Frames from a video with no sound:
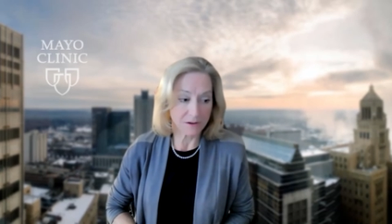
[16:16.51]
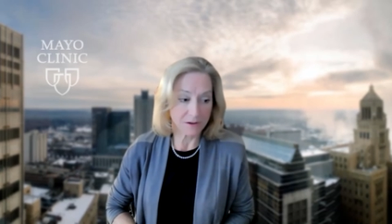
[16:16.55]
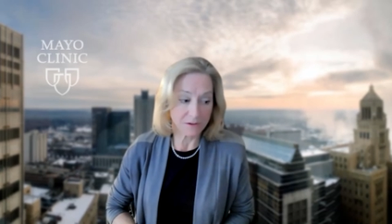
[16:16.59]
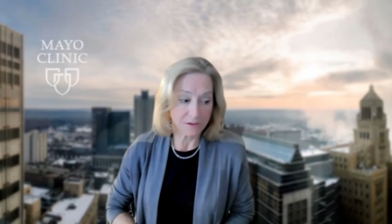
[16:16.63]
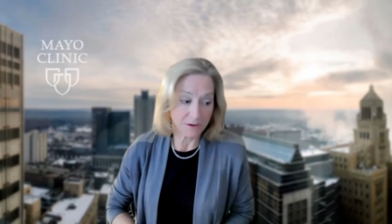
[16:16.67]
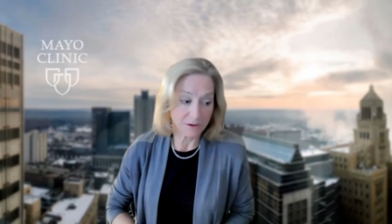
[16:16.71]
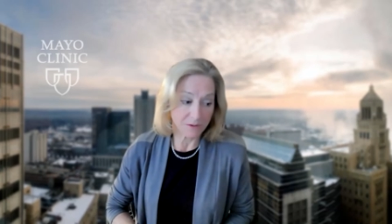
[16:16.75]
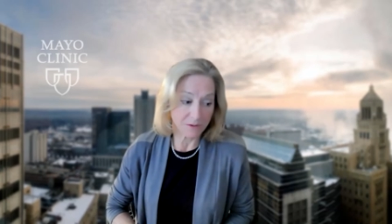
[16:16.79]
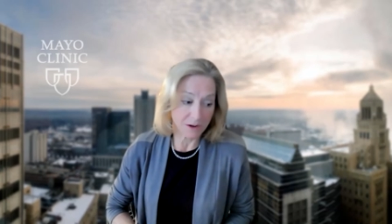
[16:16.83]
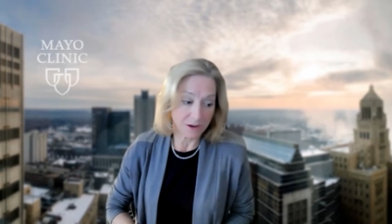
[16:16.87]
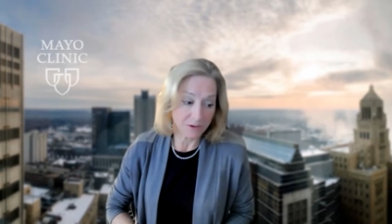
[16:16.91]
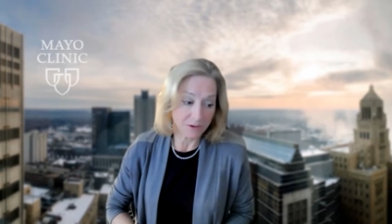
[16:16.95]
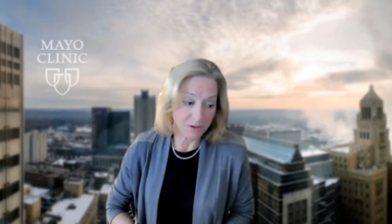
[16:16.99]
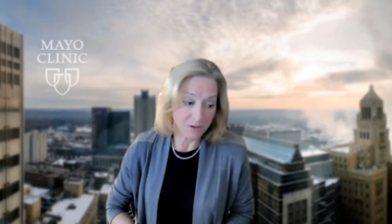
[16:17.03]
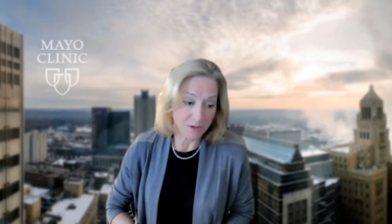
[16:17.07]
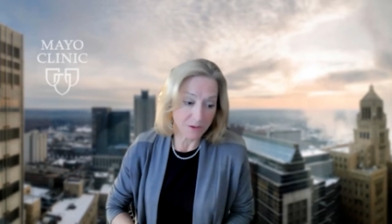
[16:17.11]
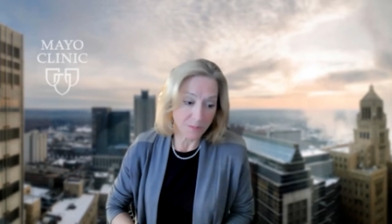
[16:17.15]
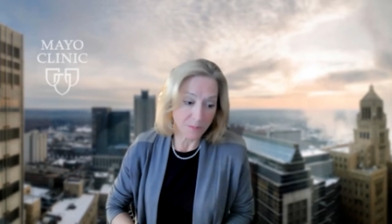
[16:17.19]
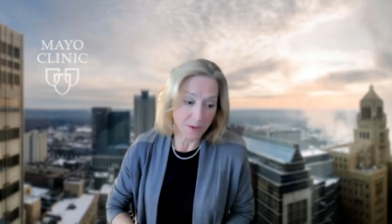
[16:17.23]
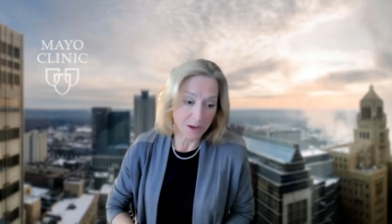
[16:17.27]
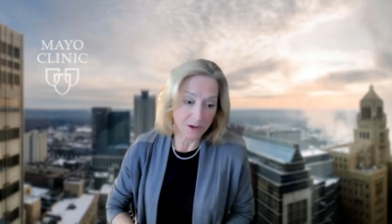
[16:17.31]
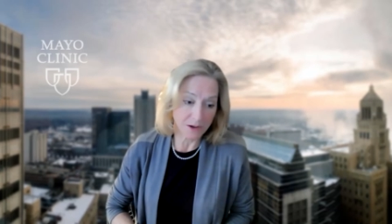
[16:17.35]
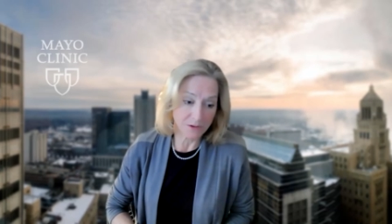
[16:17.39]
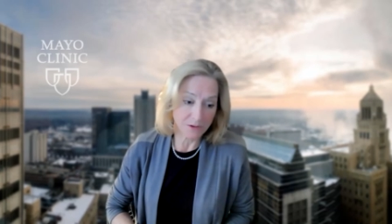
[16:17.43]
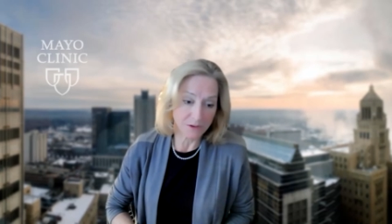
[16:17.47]
consideration
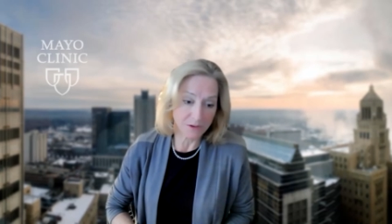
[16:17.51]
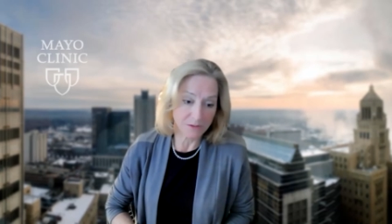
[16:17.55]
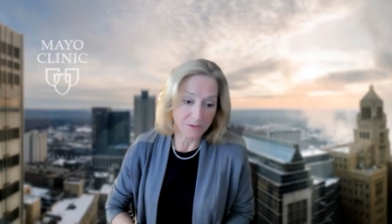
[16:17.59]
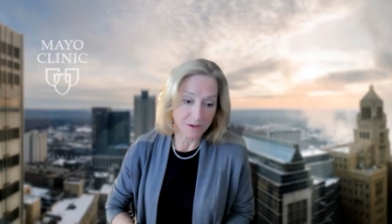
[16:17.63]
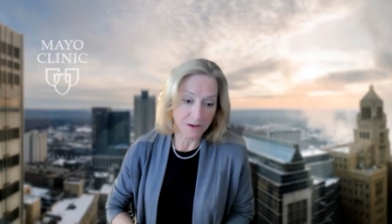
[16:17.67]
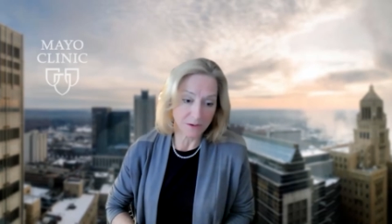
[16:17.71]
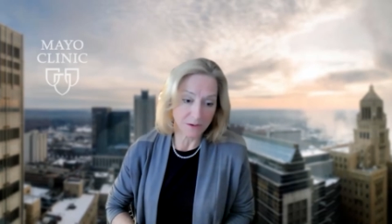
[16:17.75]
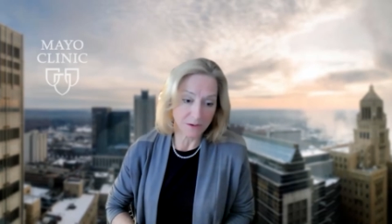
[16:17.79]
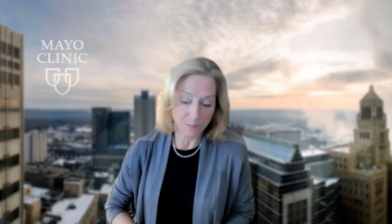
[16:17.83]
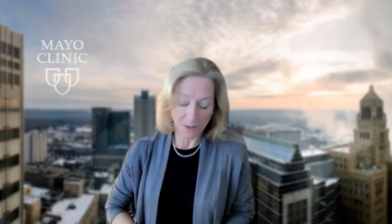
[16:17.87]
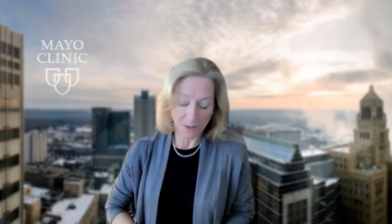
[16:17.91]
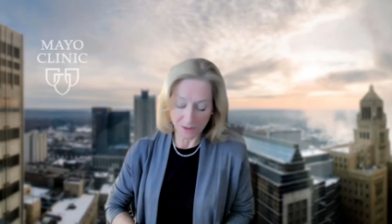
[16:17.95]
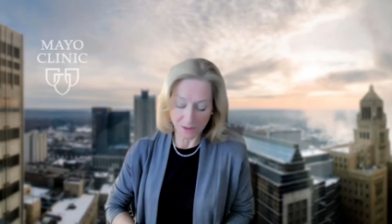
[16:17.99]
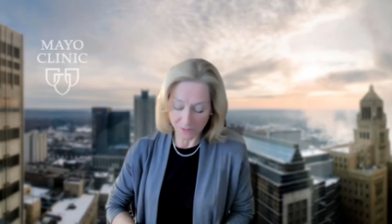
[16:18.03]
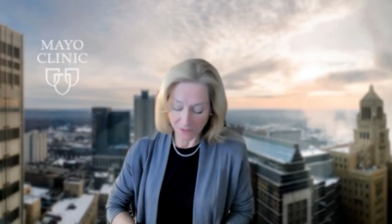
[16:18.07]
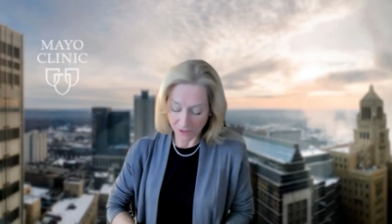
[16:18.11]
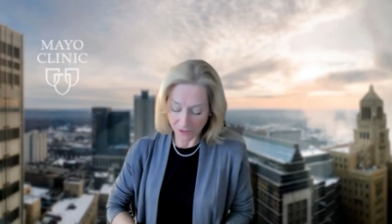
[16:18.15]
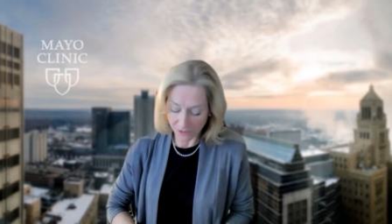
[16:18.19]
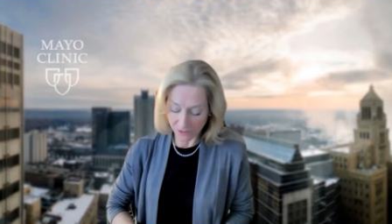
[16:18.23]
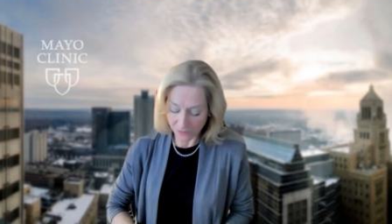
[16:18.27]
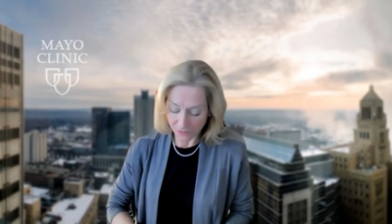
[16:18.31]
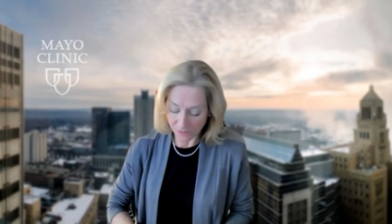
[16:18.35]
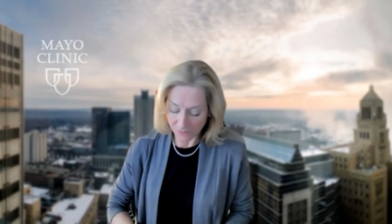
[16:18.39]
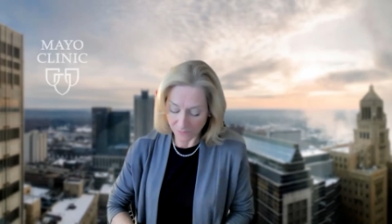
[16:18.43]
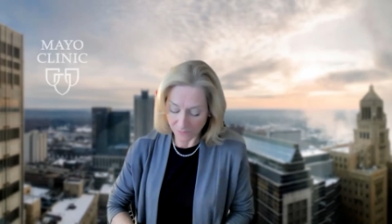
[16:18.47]
the patient's
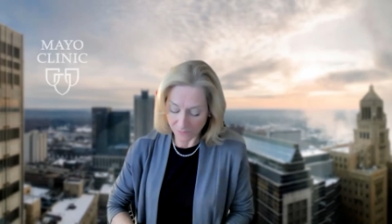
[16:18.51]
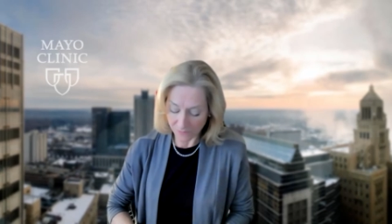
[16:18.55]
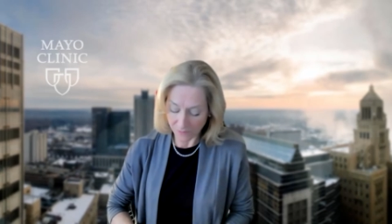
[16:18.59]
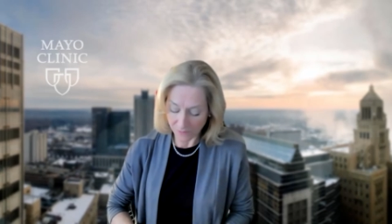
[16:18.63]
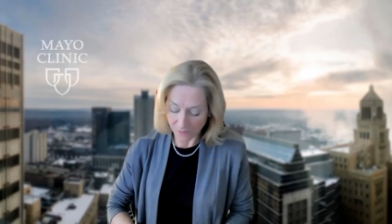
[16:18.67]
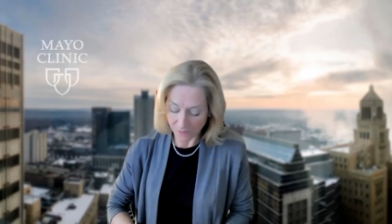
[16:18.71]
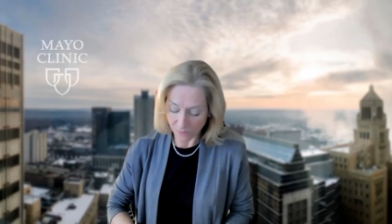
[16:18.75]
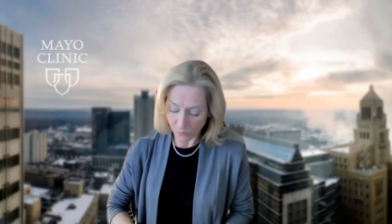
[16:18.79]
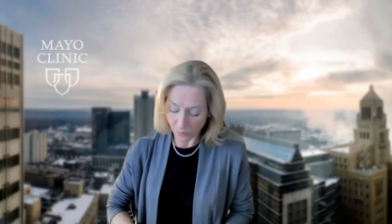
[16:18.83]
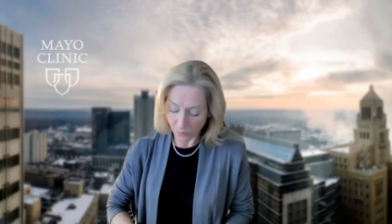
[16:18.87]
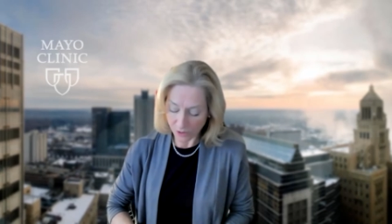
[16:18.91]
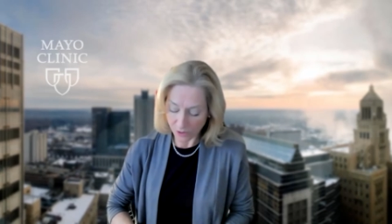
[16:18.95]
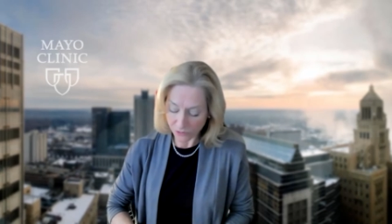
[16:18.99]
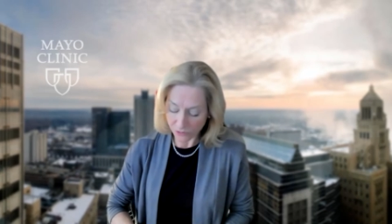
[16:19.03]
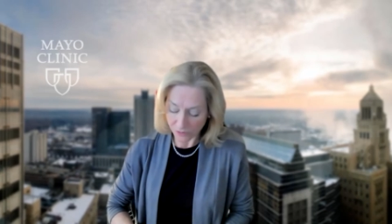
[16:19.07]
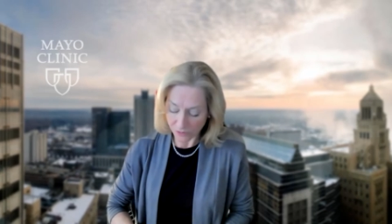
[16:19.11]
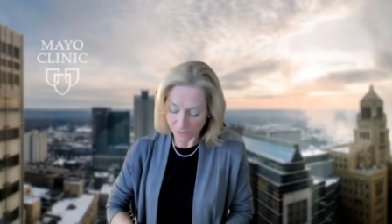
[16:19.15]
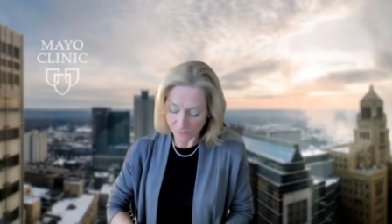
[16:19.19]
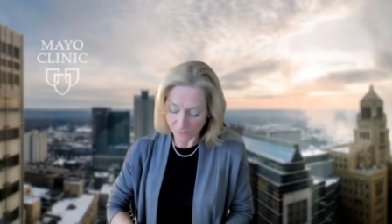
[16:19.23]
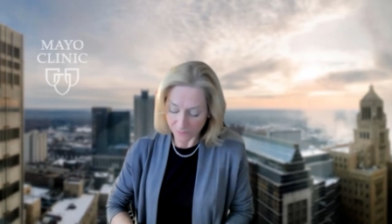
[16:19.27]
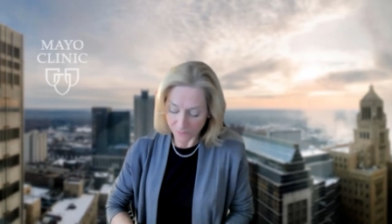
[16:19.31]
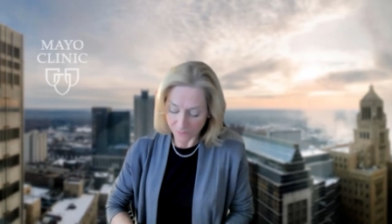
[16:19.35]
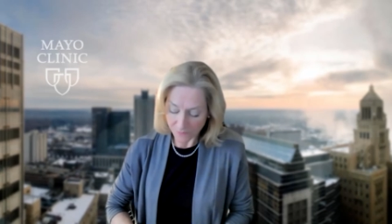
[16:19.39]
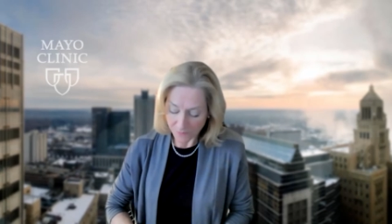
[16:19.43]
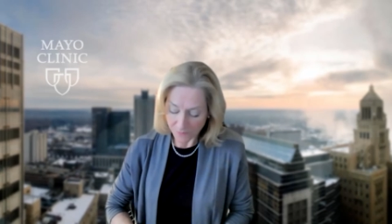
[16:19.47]
expectations and
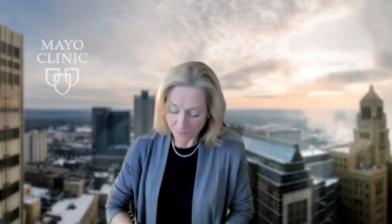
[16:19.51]
wishes.